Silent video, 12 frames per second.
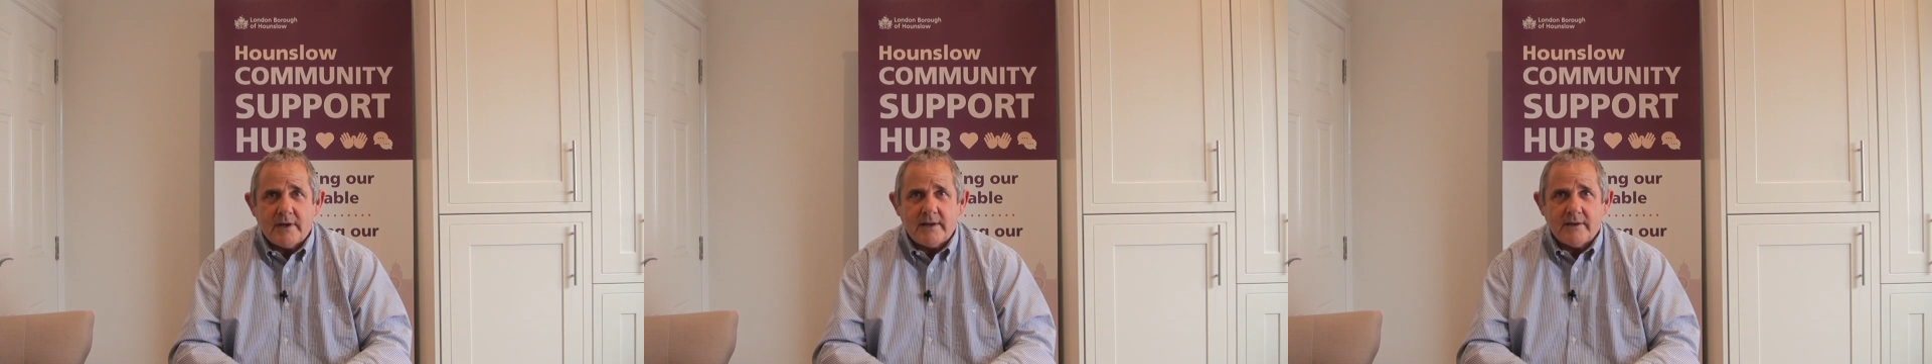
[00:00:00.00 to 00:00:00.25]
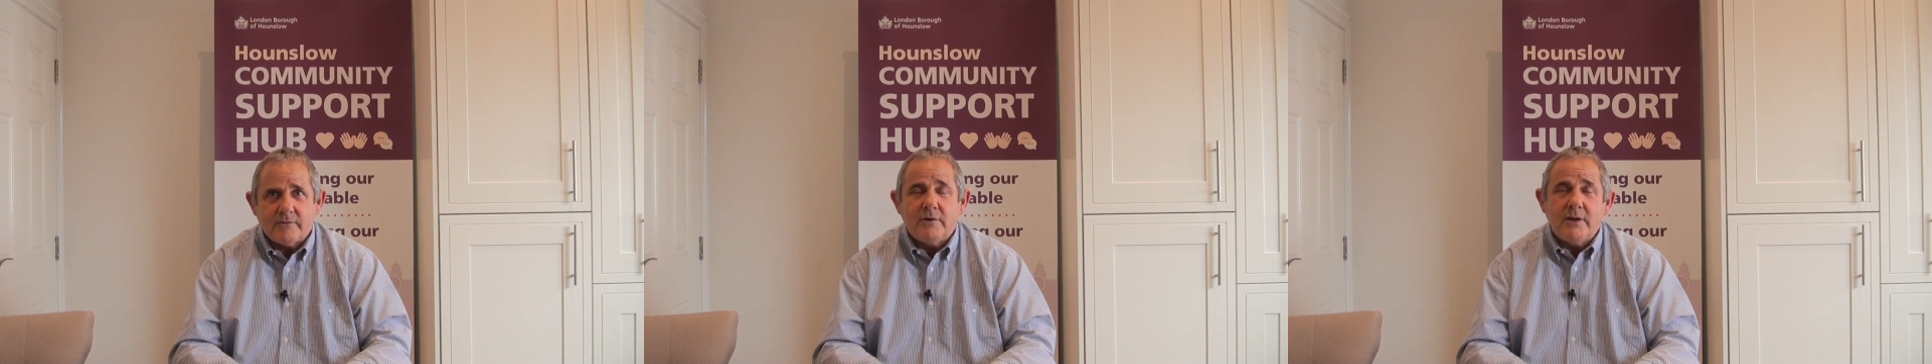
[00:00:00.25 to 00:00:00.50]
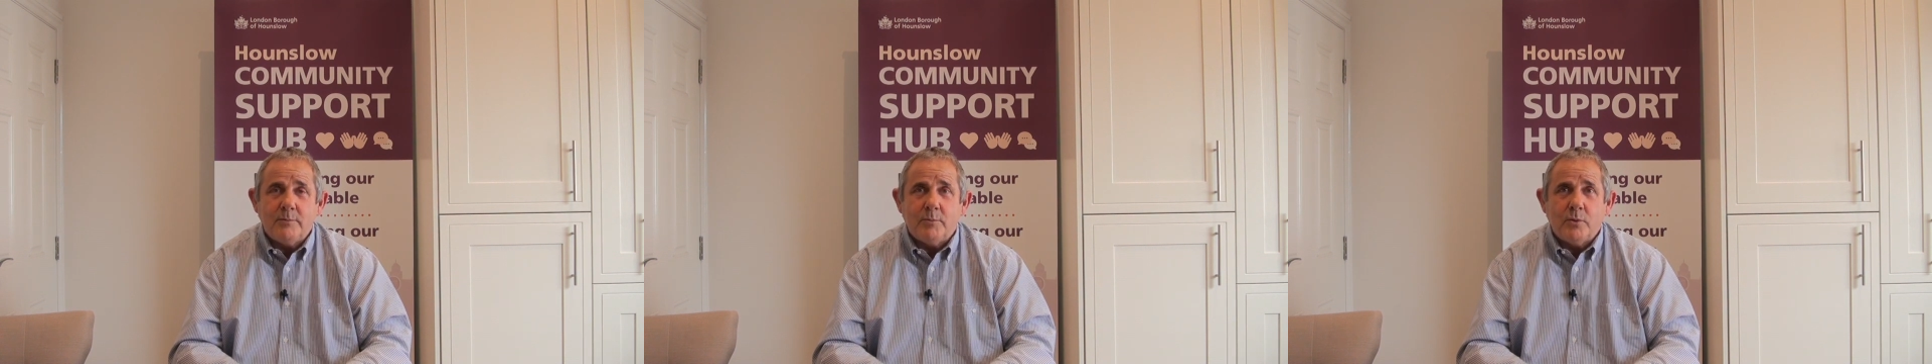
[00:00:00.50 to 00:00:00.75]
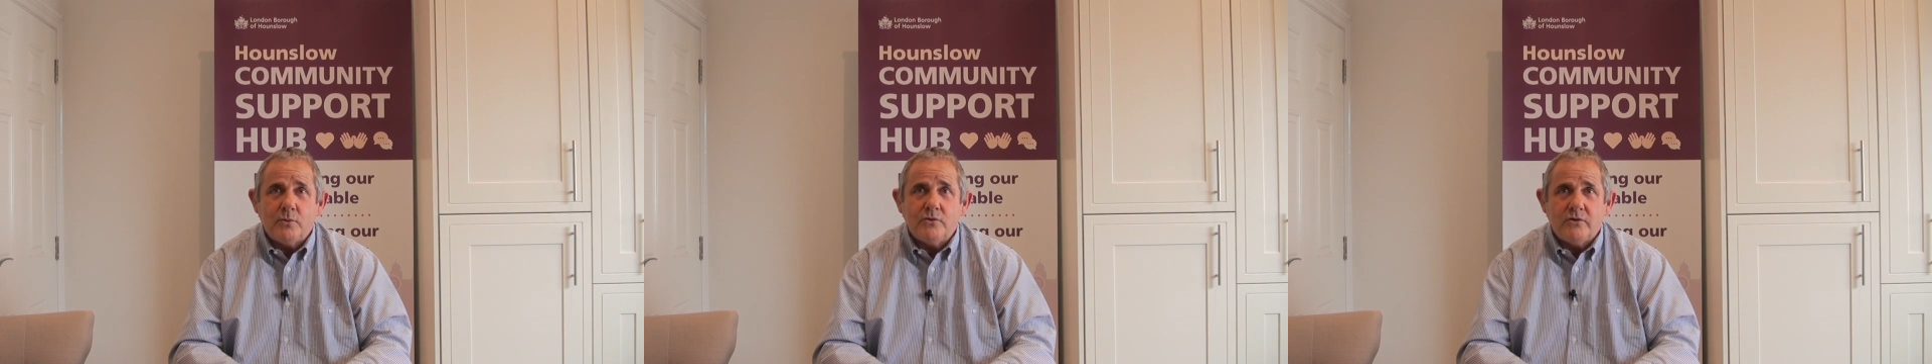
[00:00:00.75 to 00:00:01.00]
And it's really
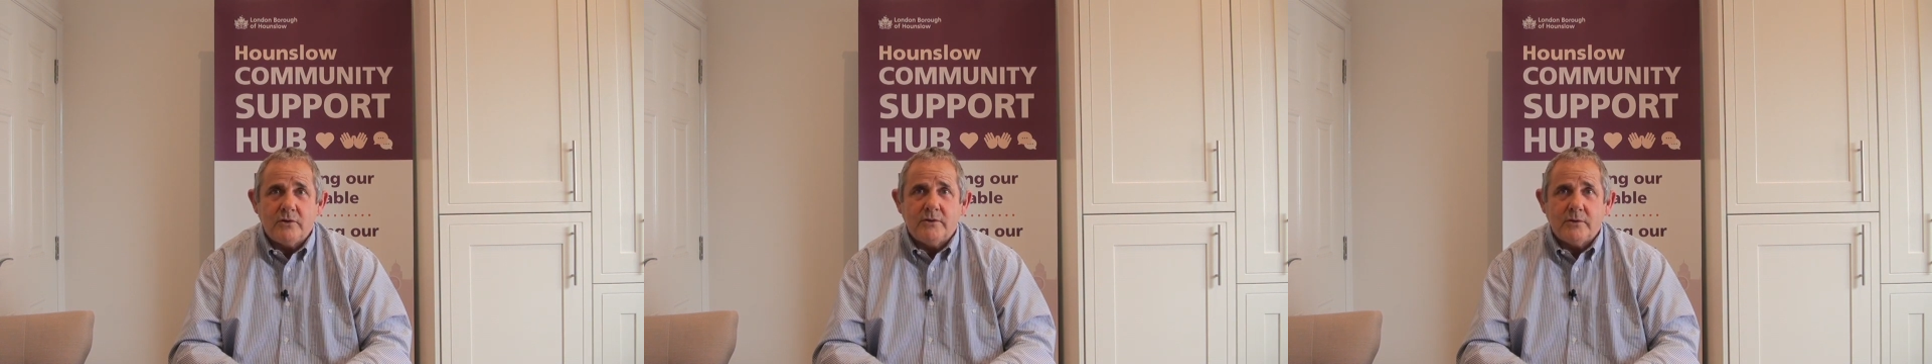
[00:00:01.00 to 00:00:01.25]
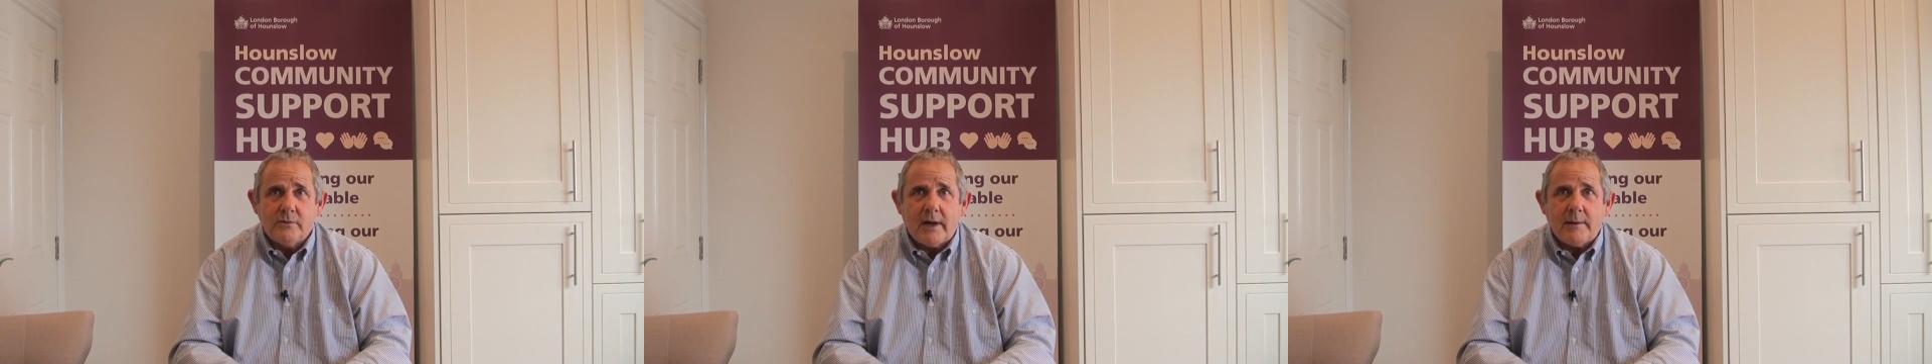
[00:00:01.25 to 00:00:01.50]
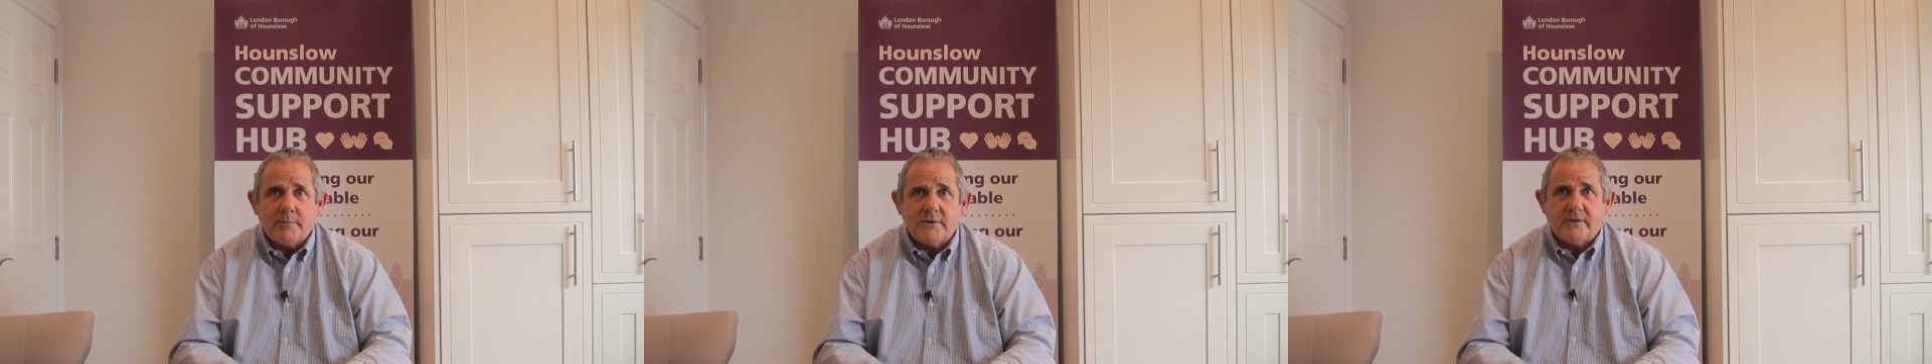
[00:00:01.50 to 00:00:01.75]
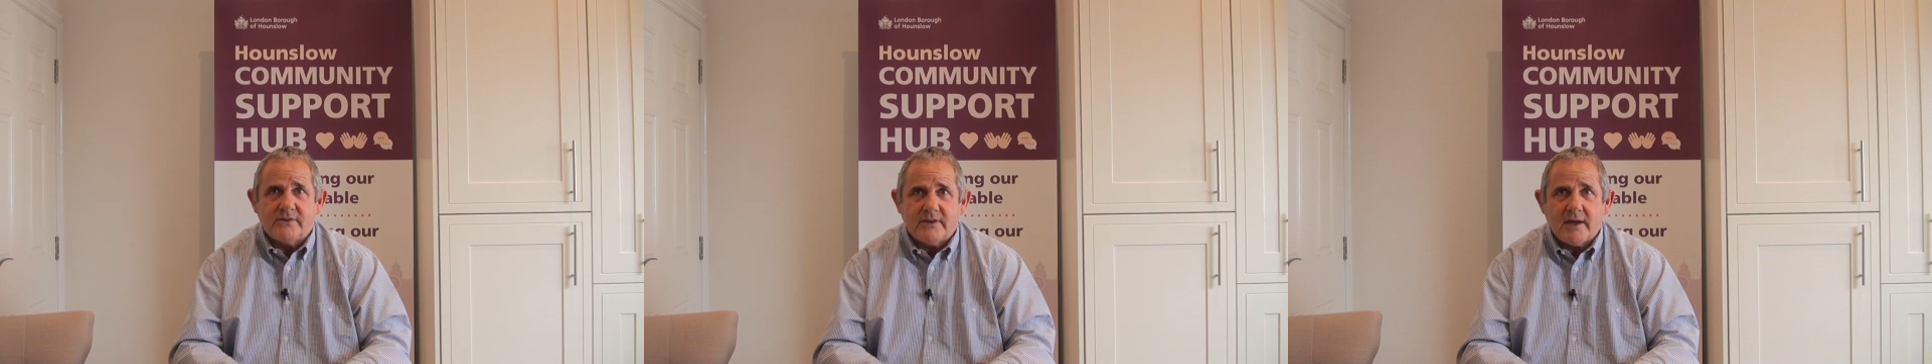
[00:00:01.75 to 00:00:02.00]
important you do that
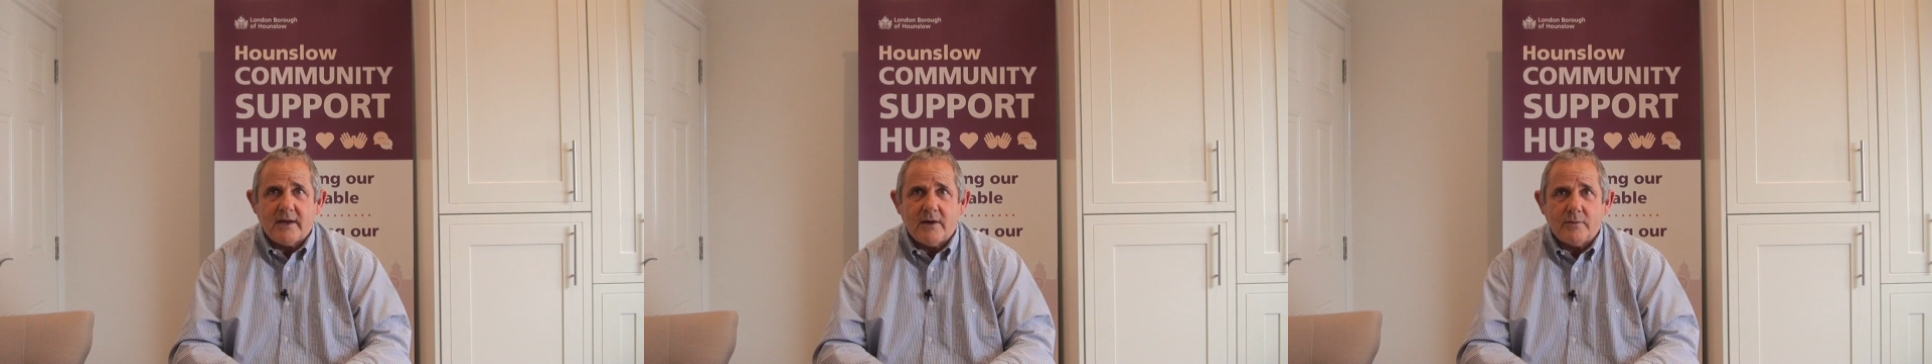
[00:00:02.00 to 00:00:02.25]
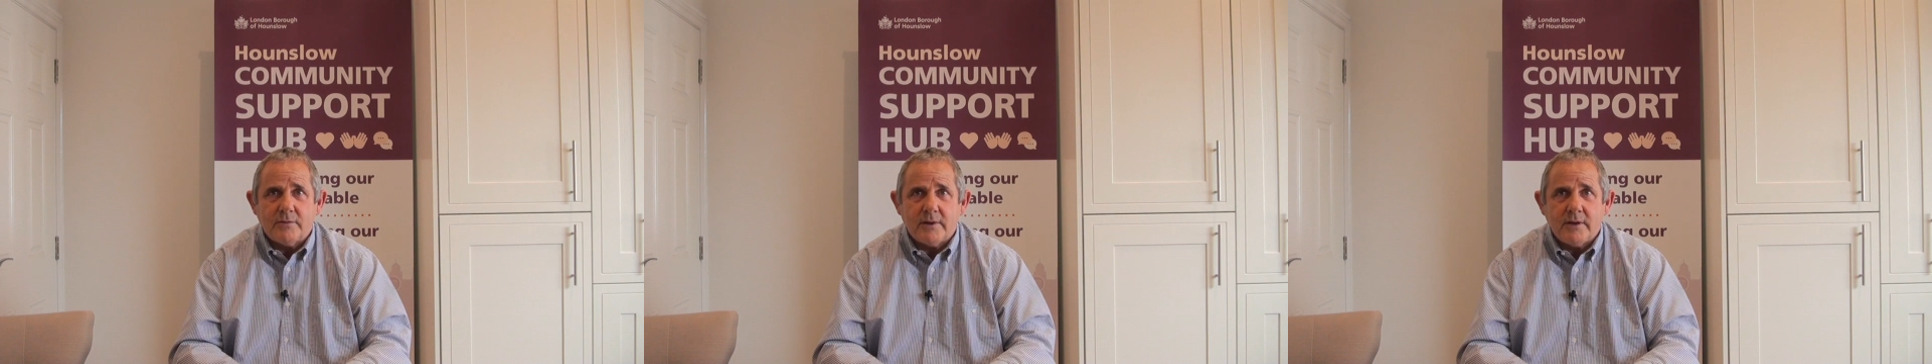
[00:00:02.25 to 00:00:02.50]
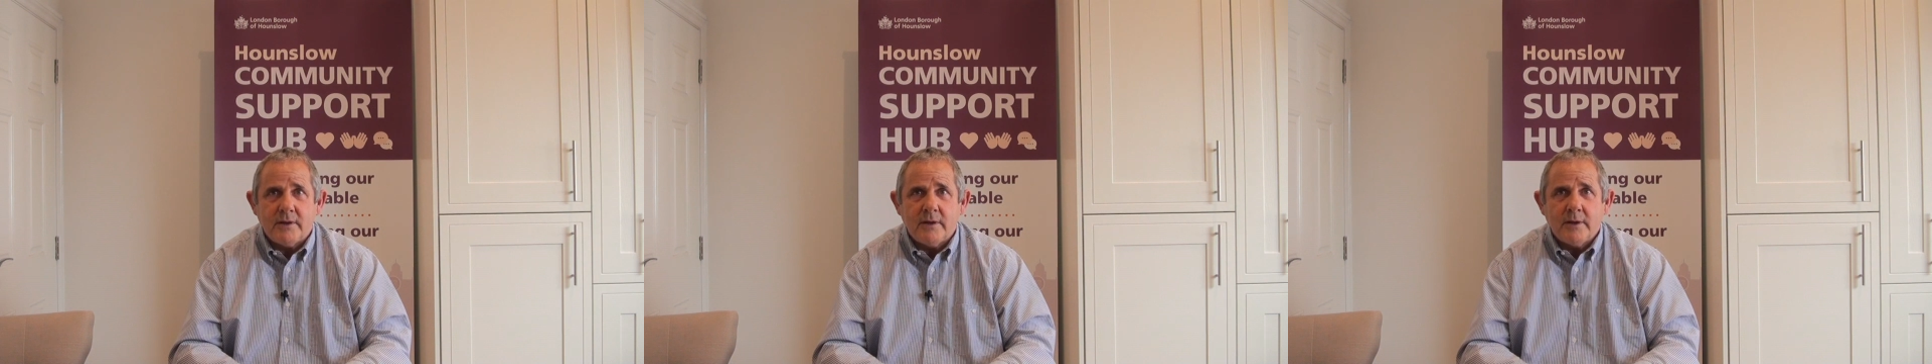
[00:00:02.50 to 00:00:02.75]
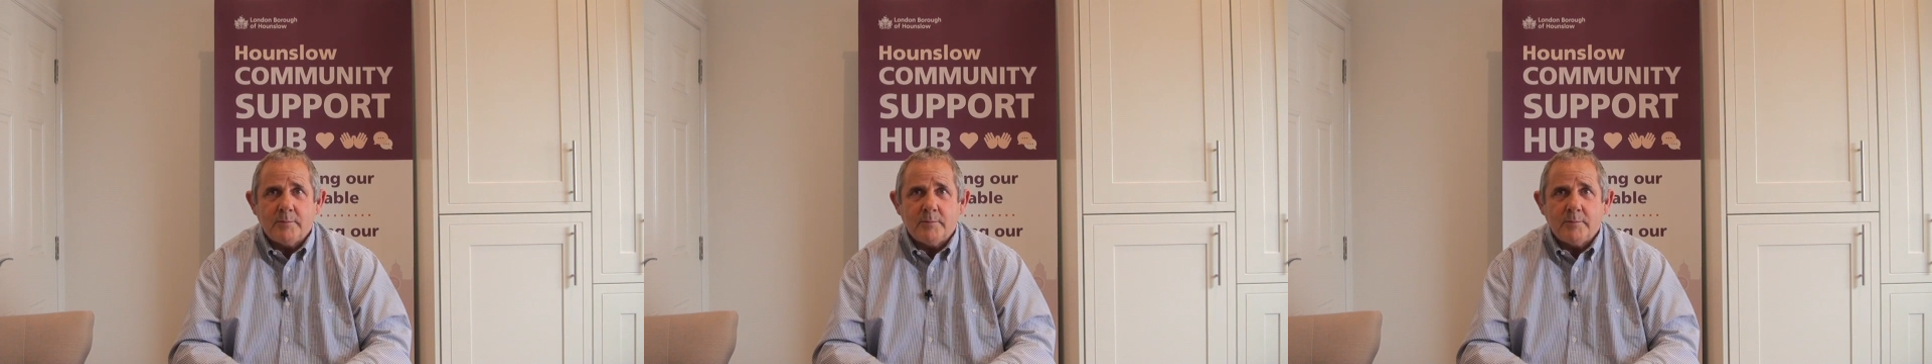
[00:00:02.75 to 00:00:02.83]
to stay healthy,